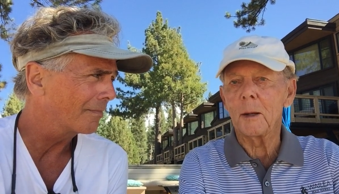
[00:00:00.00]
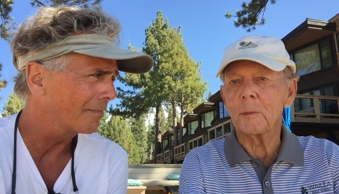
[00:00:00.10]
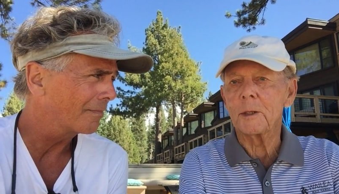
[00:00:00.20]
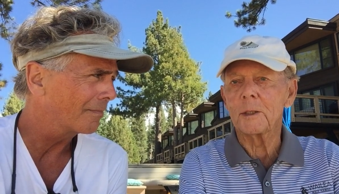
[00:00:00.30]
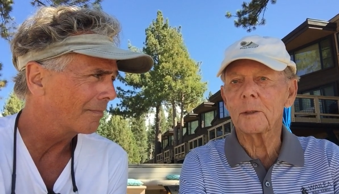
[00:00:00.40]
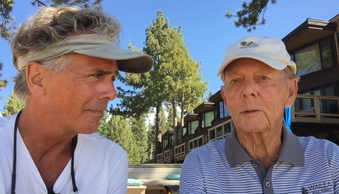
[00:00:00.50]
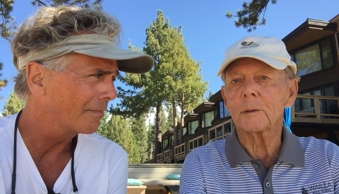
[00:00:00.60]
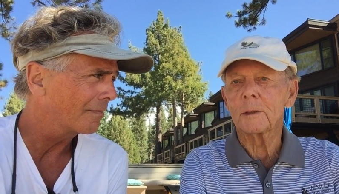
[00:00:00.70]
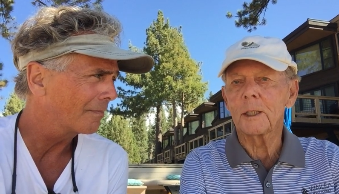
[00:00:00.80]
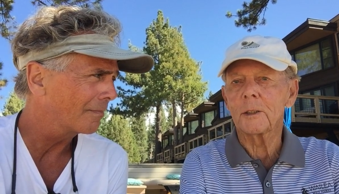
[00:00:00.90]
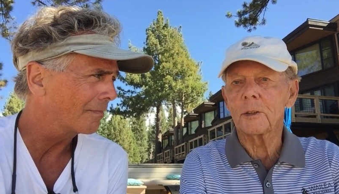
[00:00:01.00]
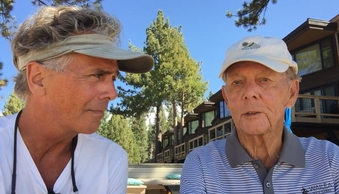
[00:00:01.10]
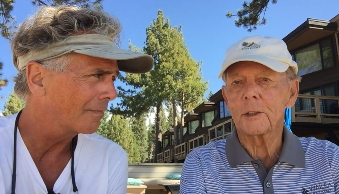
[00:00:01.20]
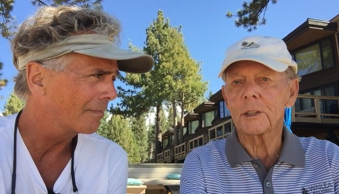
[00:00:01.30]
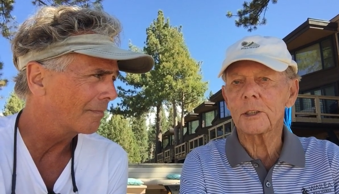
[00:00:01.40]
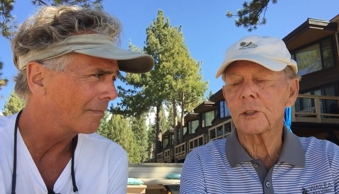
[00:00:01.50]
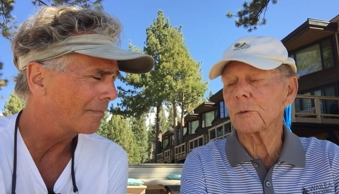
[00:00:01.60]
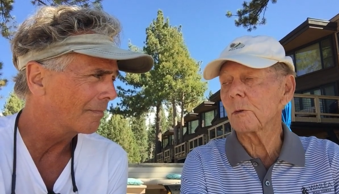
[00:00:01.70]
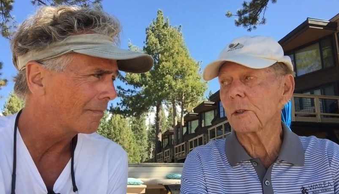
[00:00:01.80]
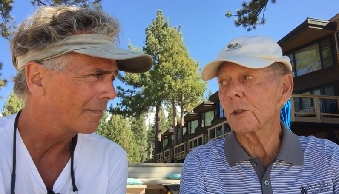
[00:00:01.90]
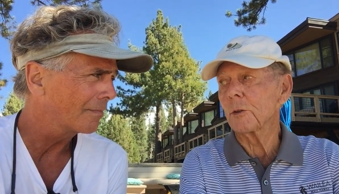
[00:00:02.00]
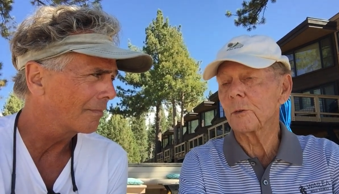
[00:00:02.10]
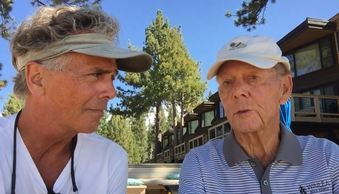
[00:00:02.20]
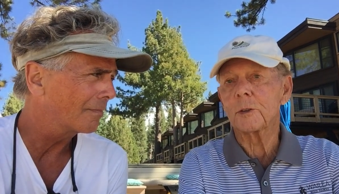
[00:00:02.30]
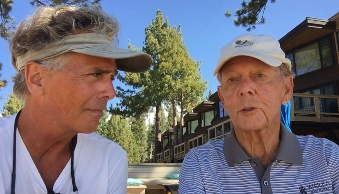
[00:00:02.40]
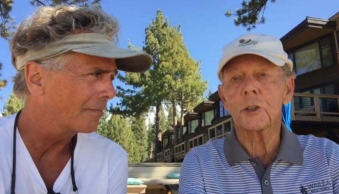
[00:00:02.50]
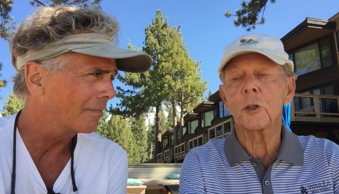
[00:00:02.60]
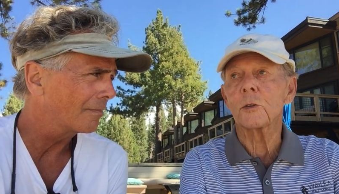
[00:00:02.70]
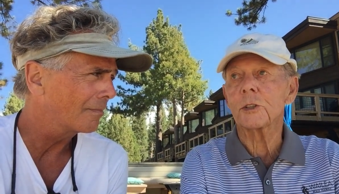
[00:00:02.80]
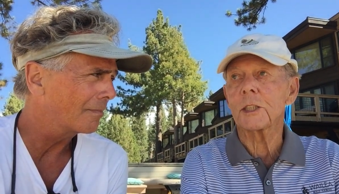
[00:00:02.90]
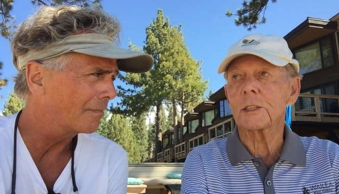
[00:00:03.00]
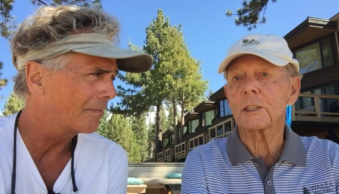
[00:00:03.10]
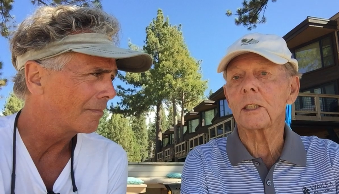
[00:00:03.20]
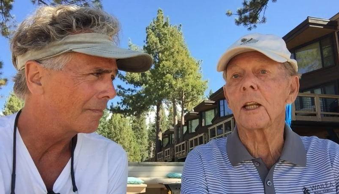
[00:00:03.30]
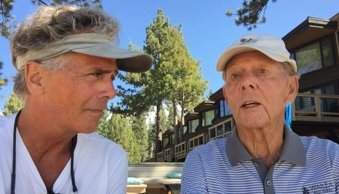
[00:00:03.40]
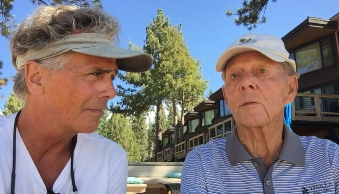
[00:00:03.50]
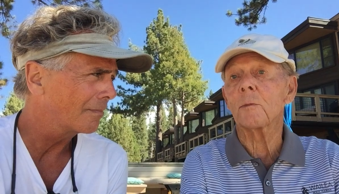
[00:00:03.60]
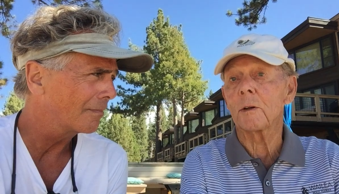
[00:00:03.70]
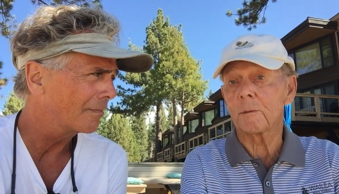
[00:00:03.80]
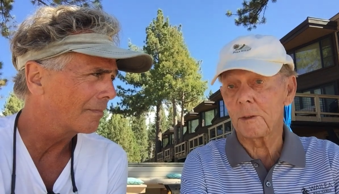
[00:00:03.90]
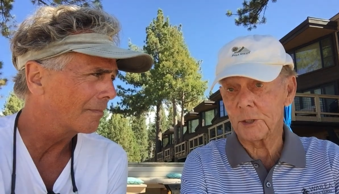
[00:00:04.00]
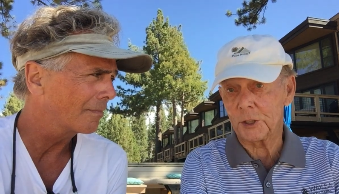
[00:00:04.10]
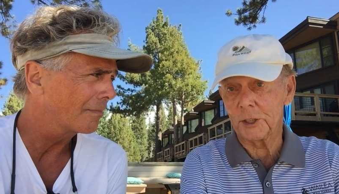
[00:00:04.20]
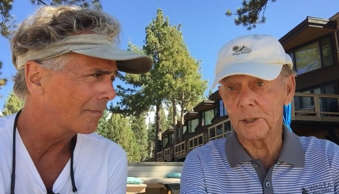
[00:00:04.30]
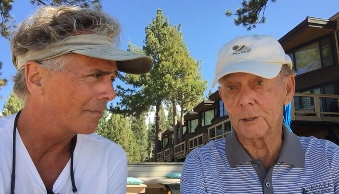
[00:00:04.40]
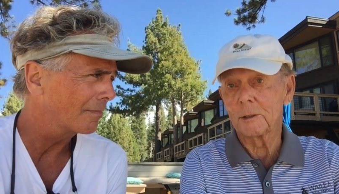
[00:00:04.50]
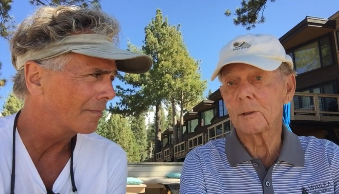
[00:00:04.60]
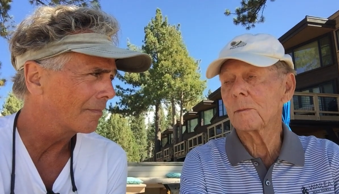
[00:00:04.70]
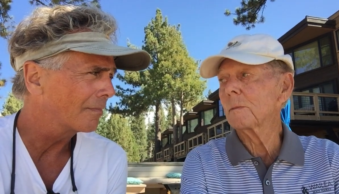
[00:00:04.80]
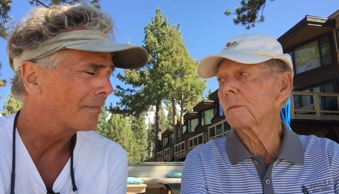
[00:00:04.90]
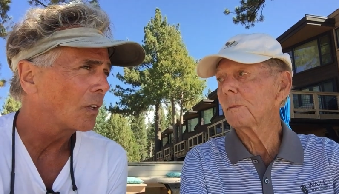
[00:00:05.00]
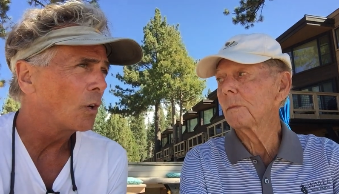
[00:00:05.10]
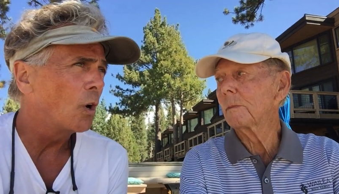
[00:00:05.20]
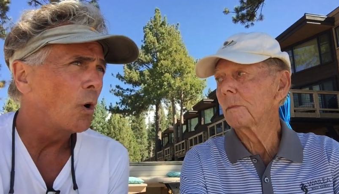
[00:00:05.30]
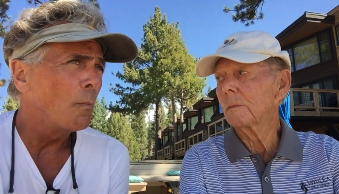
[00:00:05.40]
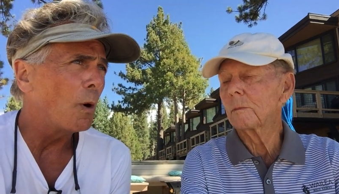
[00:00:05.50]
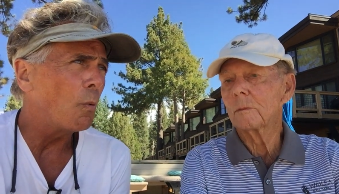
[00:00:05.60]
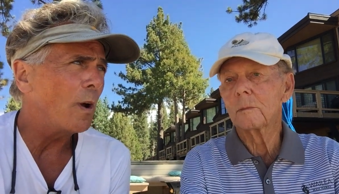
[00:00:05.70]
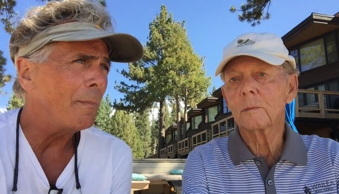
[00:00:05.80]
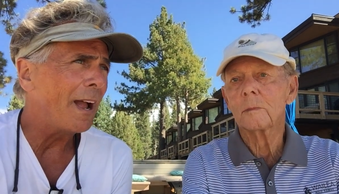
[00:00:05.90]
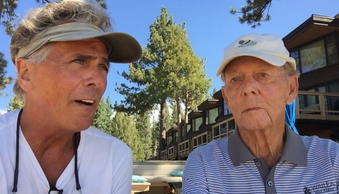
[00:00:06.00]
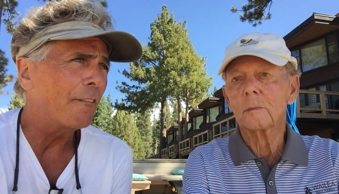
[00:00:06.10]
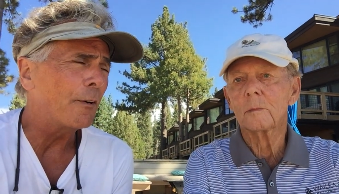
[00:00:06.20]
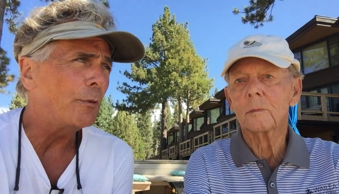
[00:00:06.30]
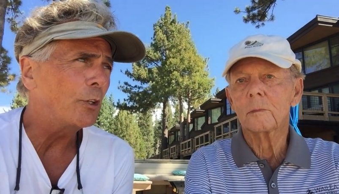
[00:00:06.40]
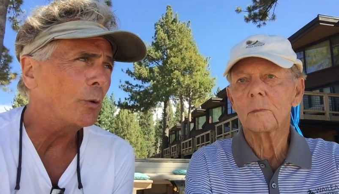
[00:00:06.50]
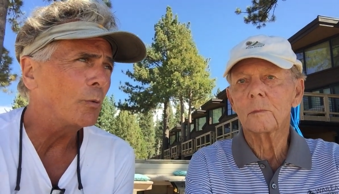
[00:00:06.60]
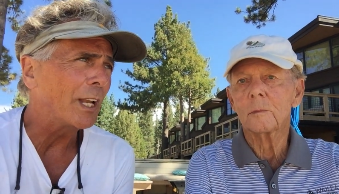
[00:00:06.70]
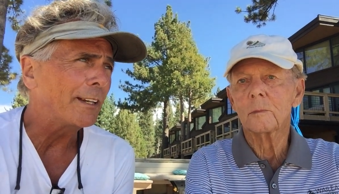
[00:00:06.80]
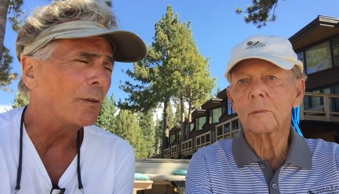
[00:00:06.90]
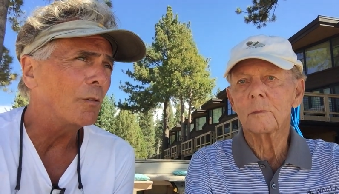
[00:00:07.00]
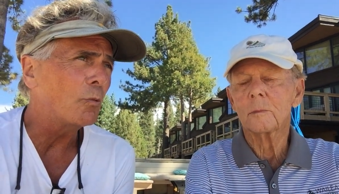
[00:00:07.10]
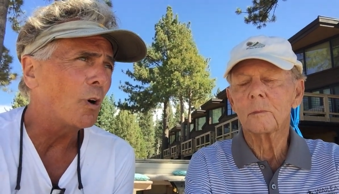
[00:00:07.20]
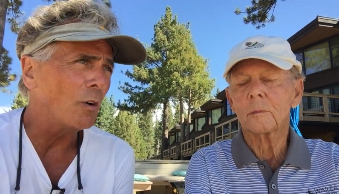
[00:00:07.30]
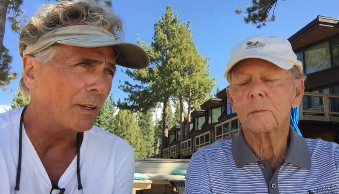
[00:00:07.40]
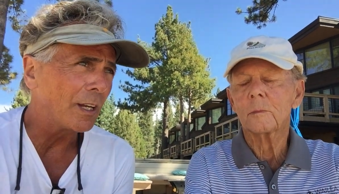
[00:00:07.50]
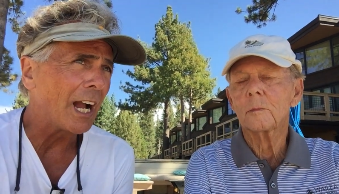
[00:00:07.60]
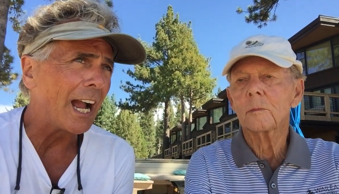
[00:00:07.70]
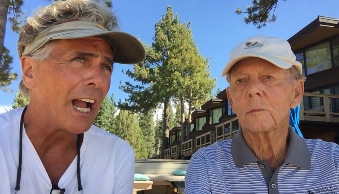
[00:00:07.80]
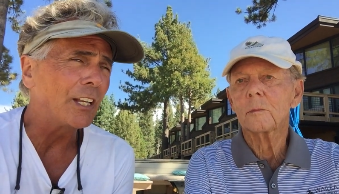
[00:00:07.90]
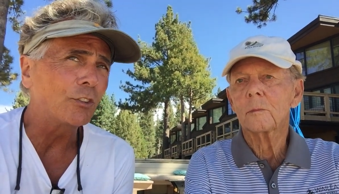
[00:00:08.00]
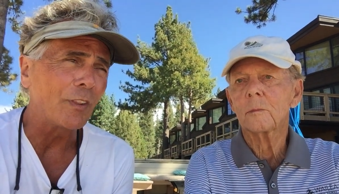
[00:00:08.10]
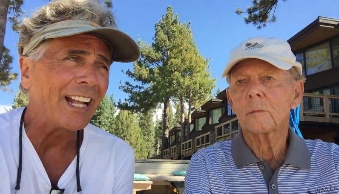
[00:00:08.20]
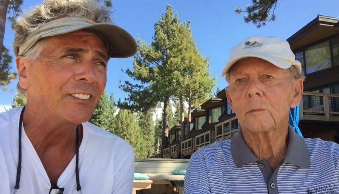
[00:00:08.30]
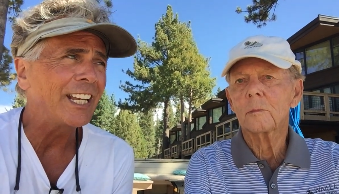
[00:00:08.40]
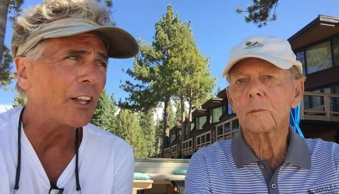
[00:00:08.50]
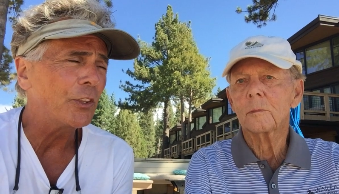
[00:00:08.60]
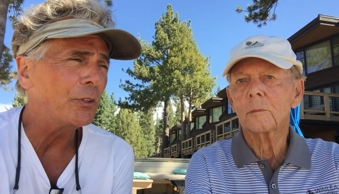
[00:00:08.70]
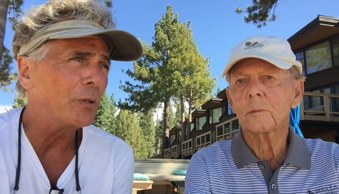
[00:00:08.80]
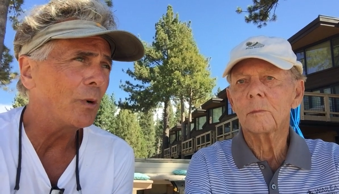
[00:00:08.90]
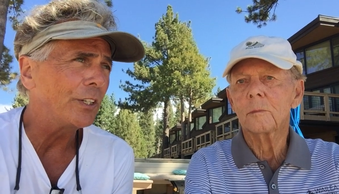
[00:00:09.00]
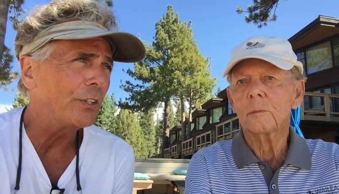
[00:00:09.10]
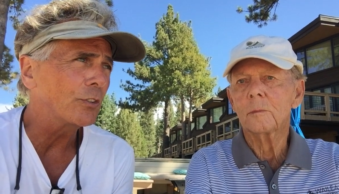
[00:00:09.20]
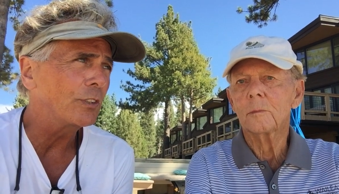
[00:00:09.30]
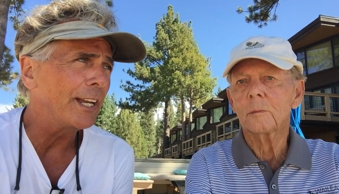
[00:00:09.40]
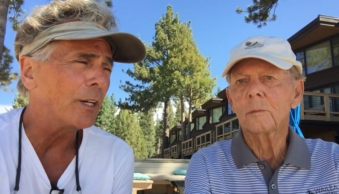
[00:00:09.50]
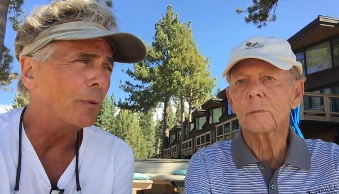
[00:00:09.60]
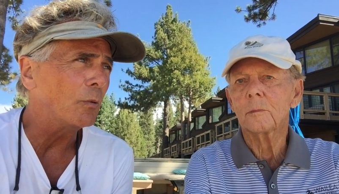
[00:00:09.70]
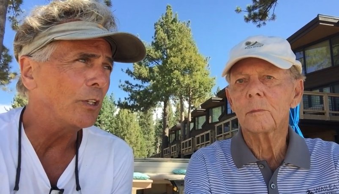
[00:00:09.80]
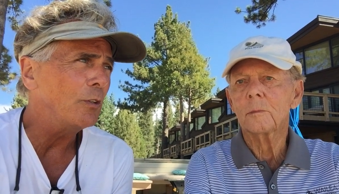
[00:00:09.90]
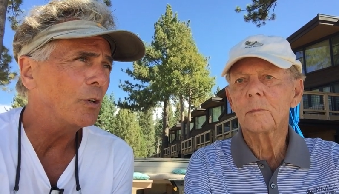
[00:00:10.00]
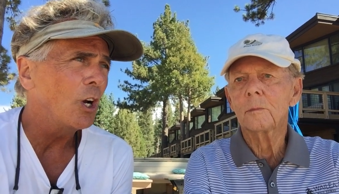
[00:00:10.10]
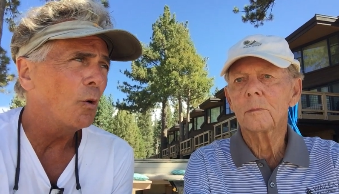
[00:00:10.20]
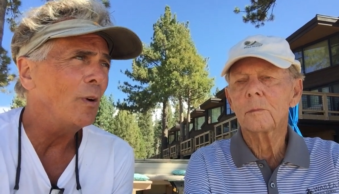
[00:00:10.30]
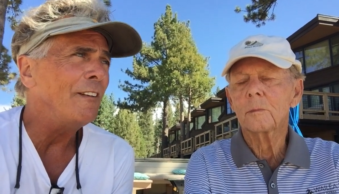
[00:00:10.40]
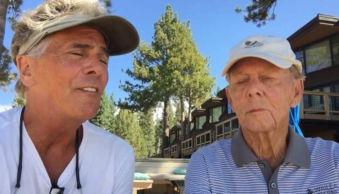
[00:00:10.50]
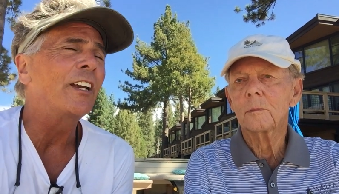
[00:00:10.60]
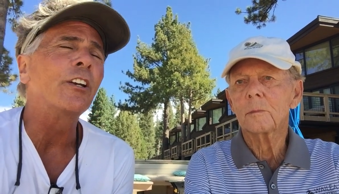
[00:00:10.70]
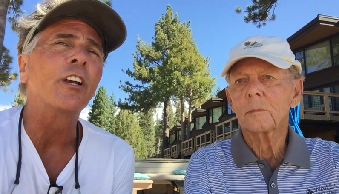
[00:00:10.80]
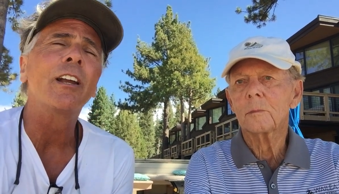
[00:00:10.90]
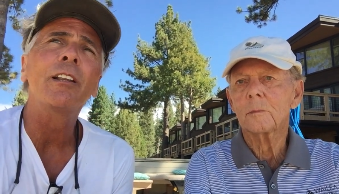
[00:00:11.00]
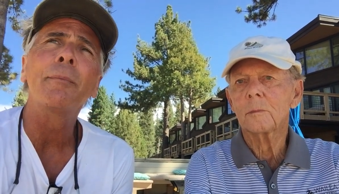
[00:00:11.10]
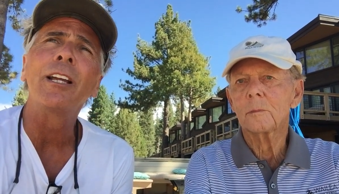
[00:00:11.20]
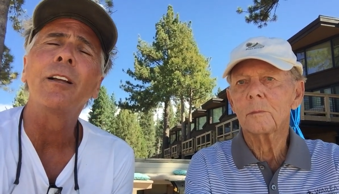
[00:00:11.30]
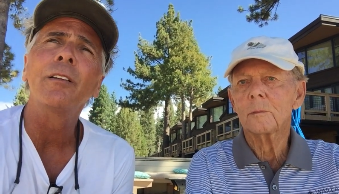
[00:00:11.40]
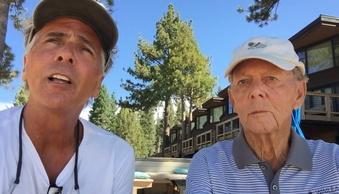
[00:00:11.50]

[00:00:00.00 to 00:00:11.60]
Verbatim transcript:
Speaker 1: happy that this is what you chose as a life profession.
Speaker 2: But what about from your, like, uh, so that's now 31 years later, but when you, what advice here, let me,